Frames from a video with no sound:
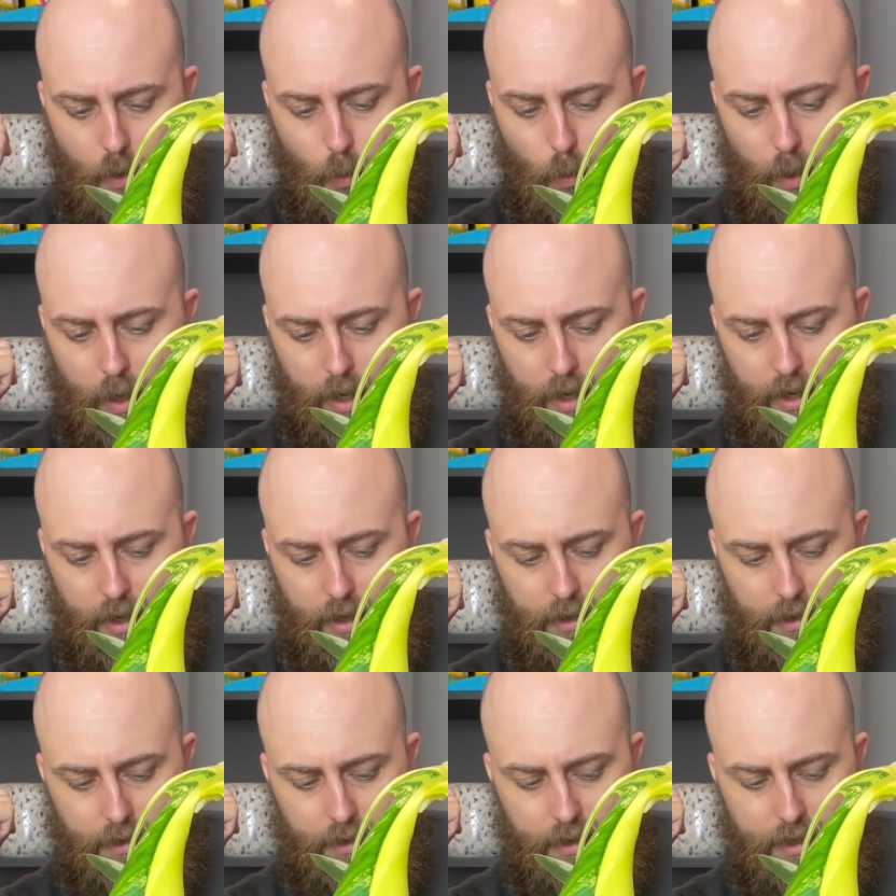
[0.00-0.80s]

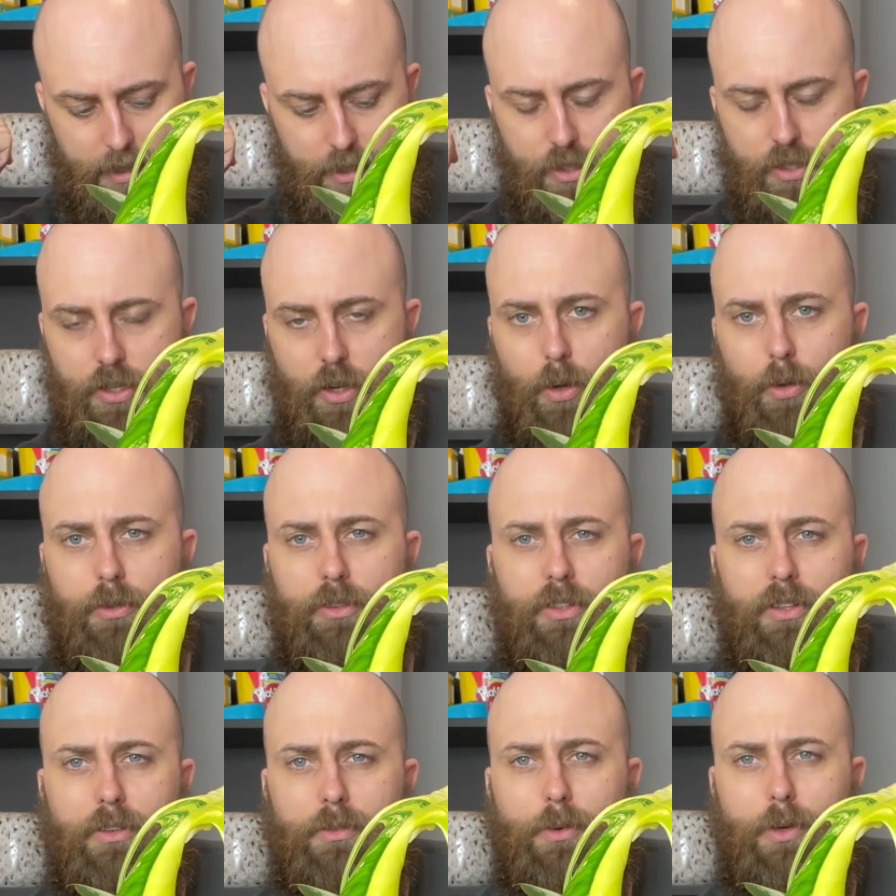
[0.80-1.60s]
where the
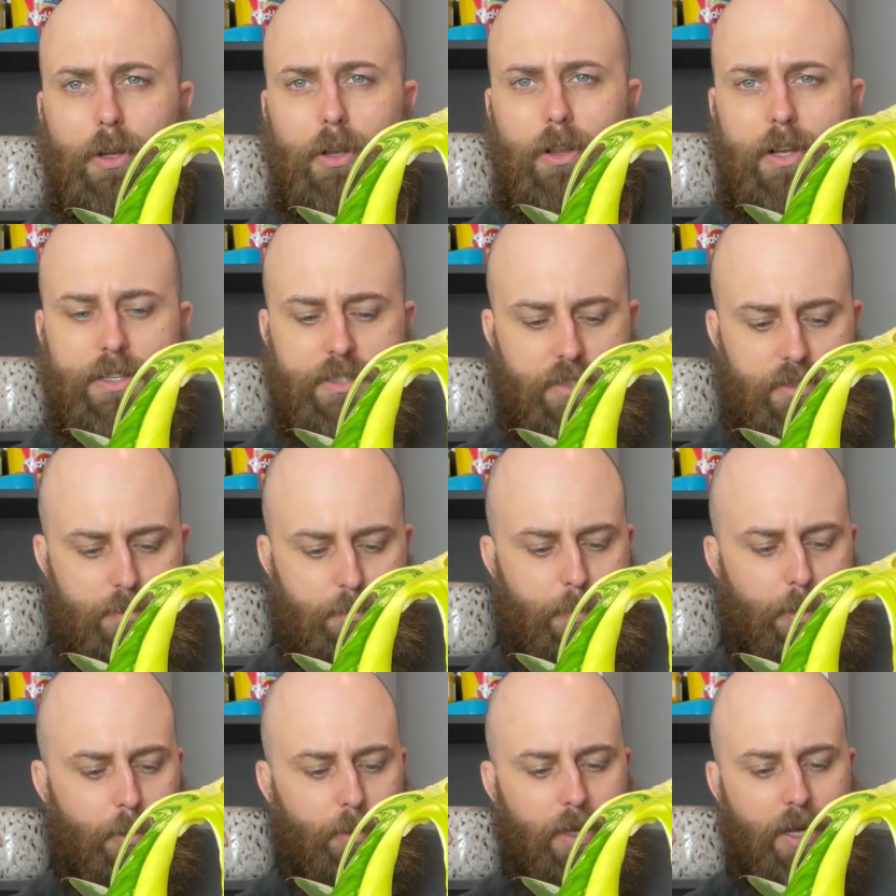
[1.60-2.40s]
salts and the fertilizers
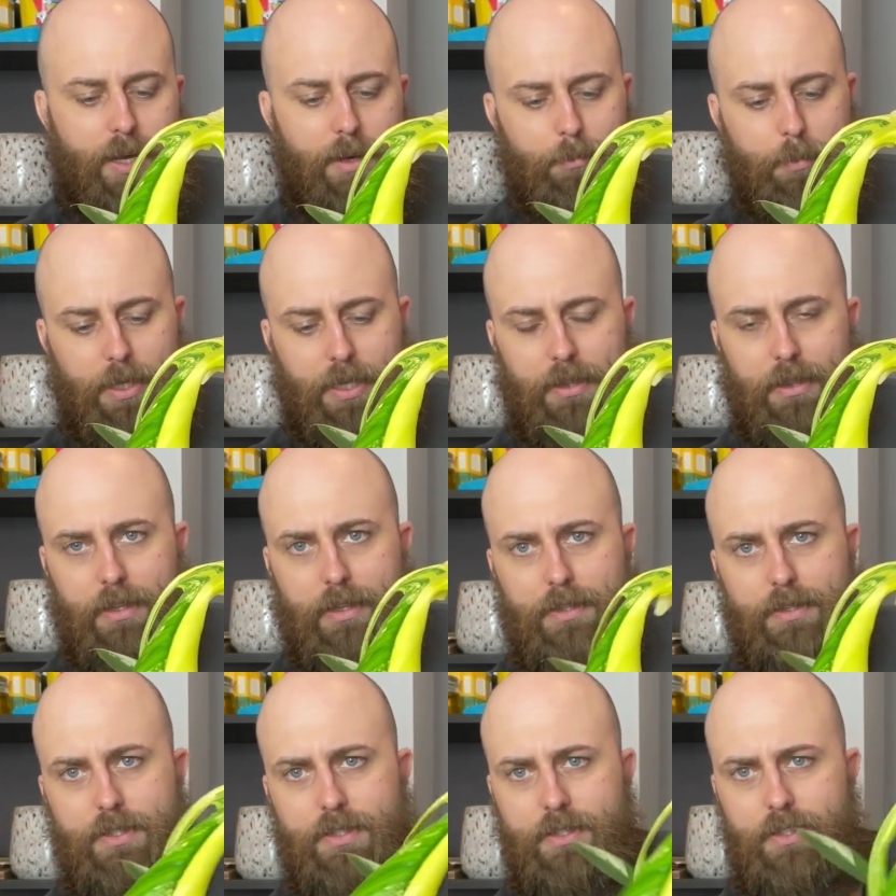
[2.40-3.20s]
built up in
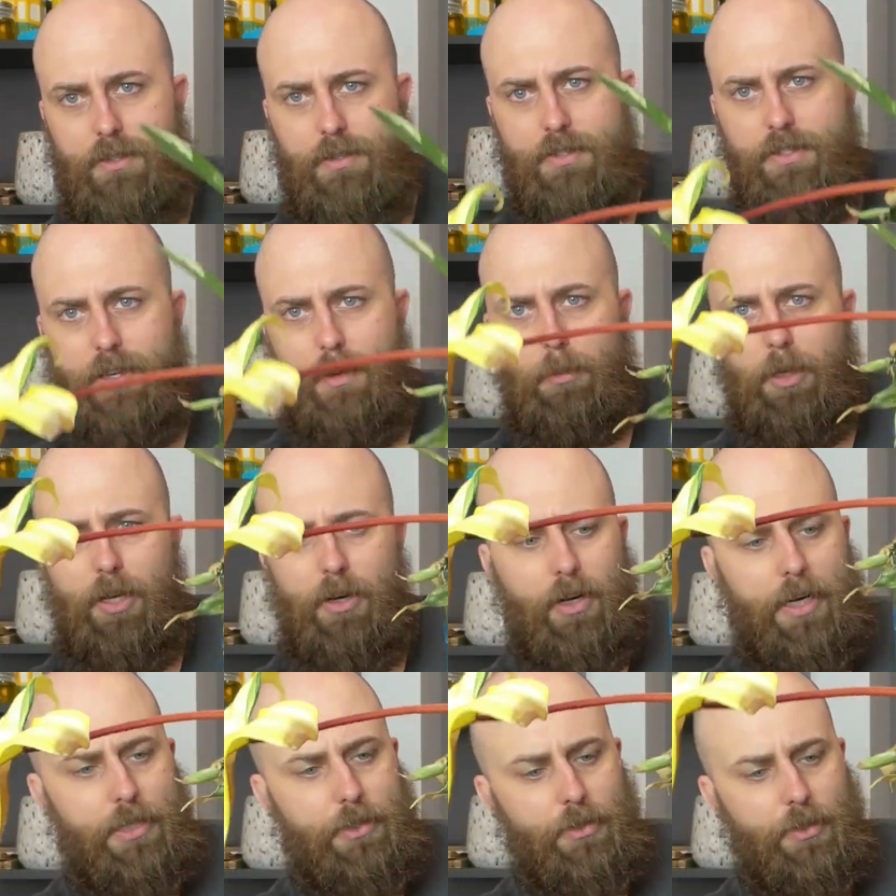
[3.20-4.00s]
this
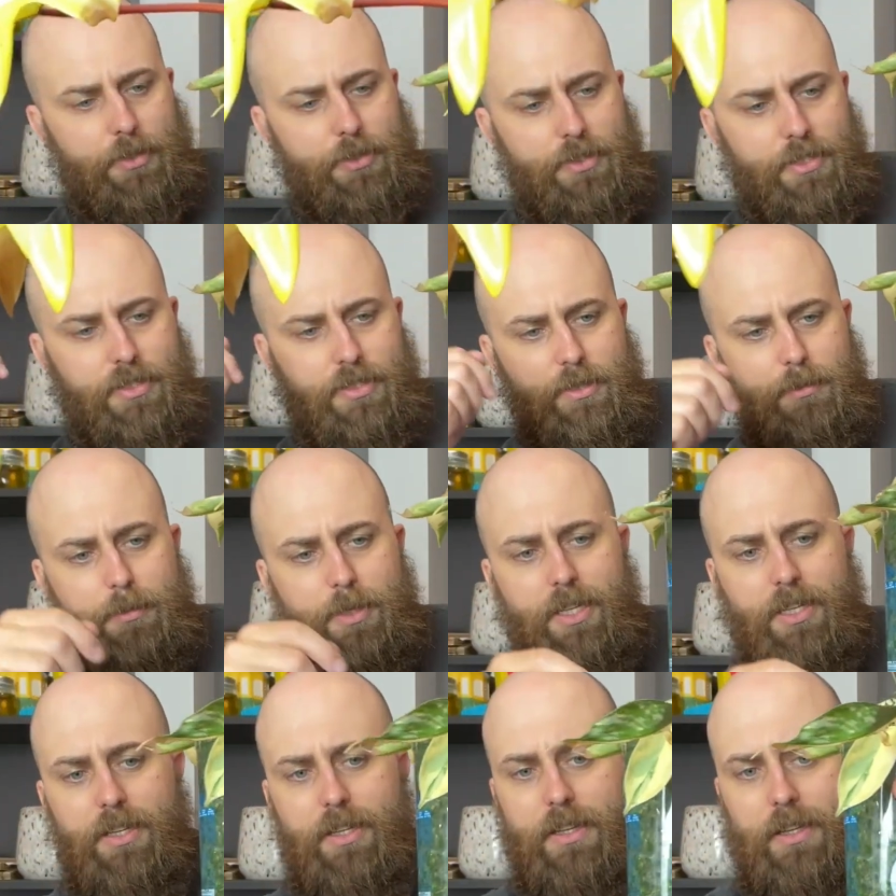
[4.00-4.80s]
semi-hydro system
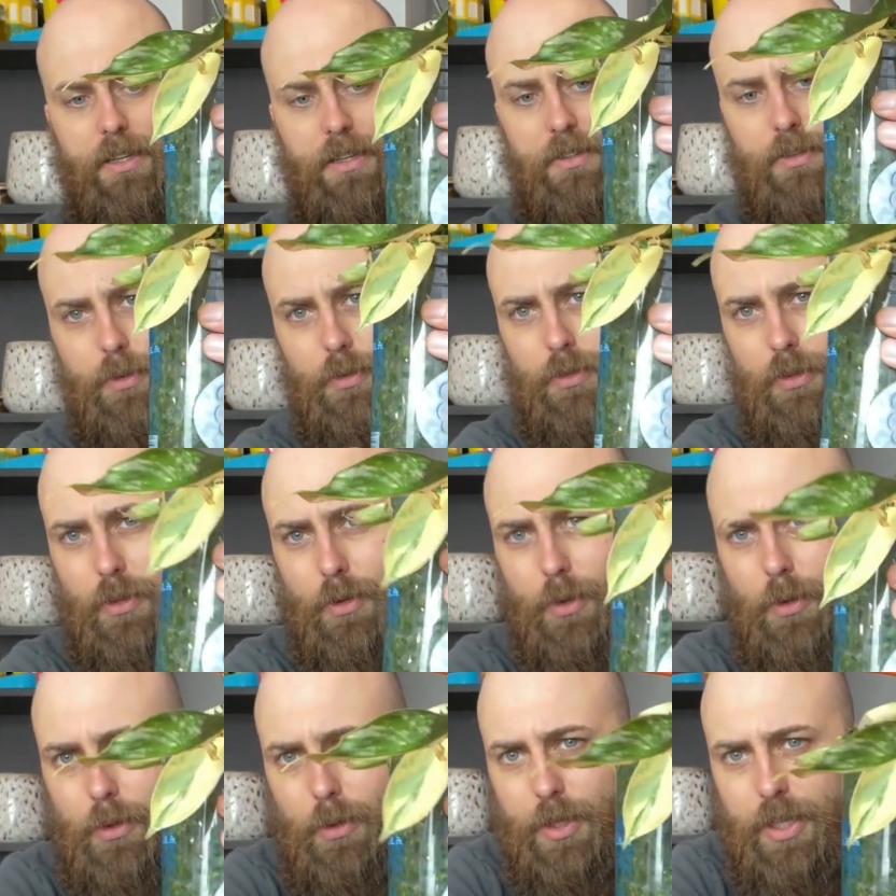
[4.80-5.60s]
here. It's also
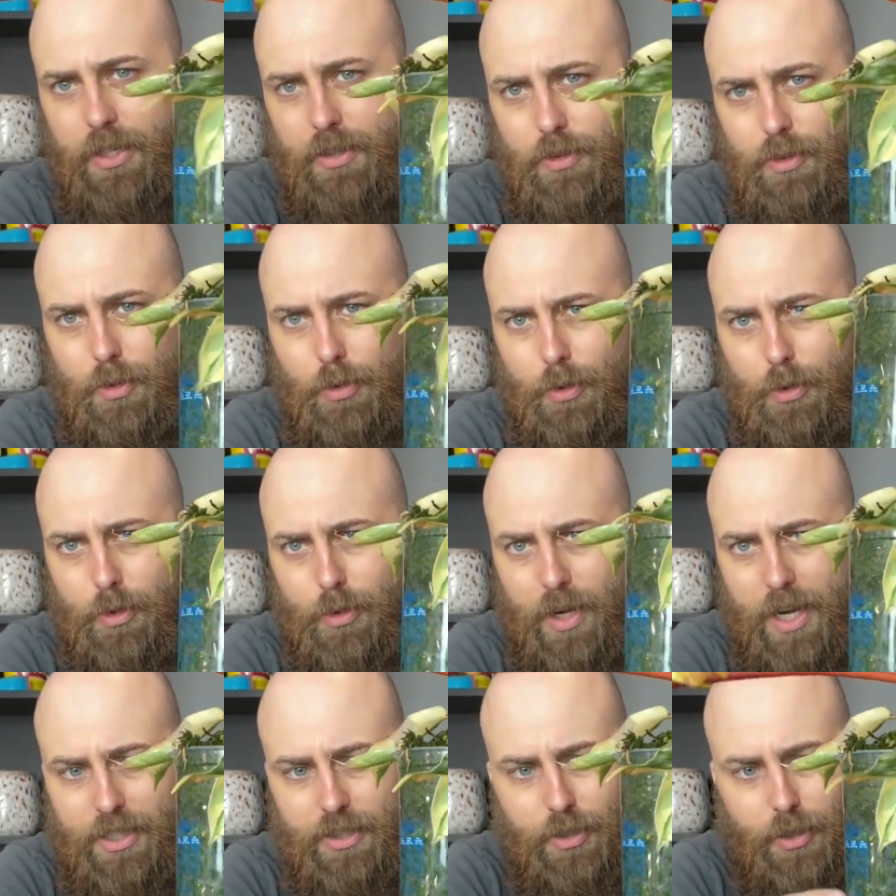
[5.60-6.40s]
not looking too
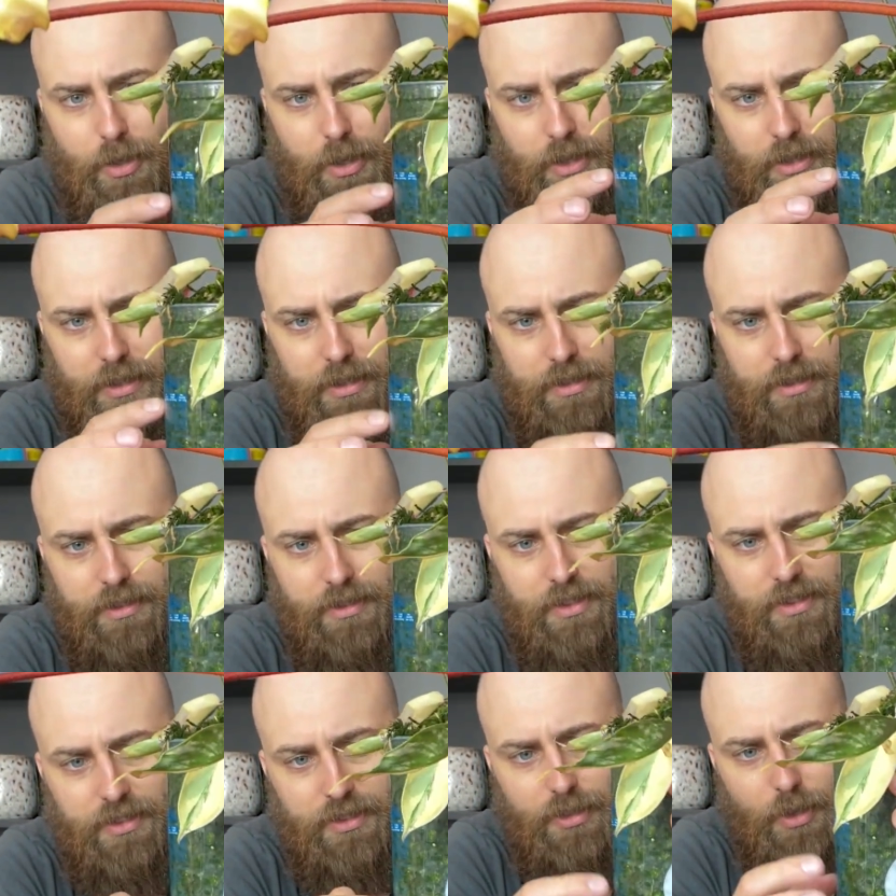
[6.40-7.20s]
crash hot. It's
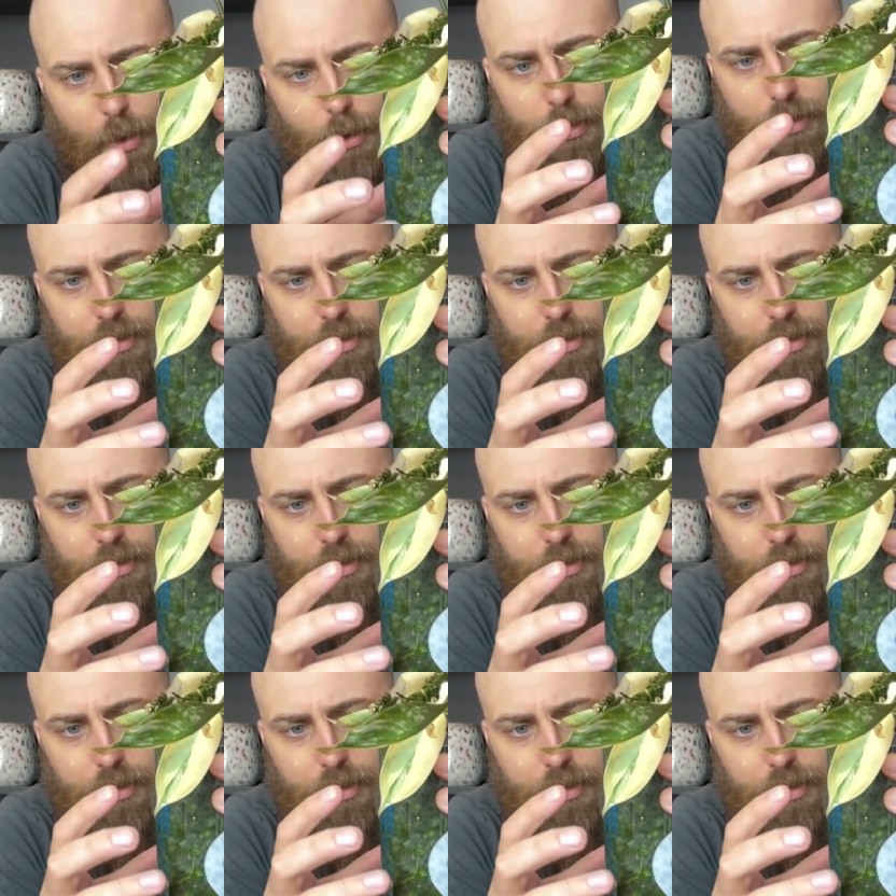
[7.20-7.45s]
just so